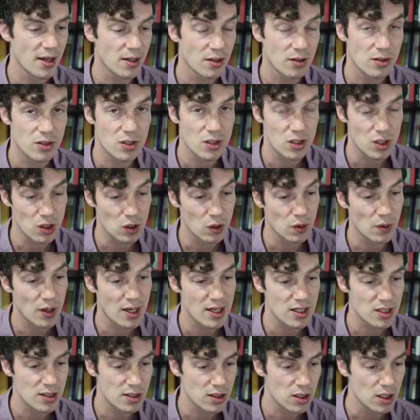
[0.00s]
to you
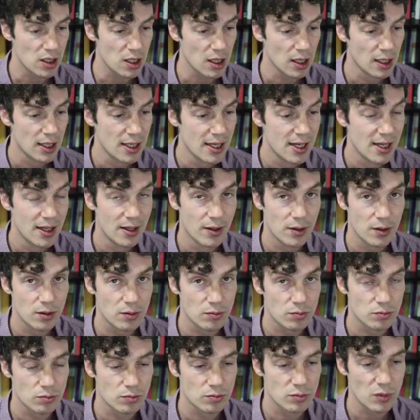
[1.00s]
as to
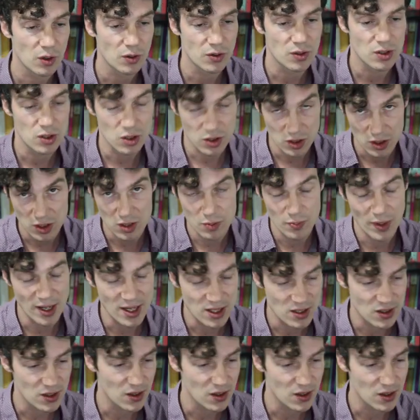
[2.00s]
display to the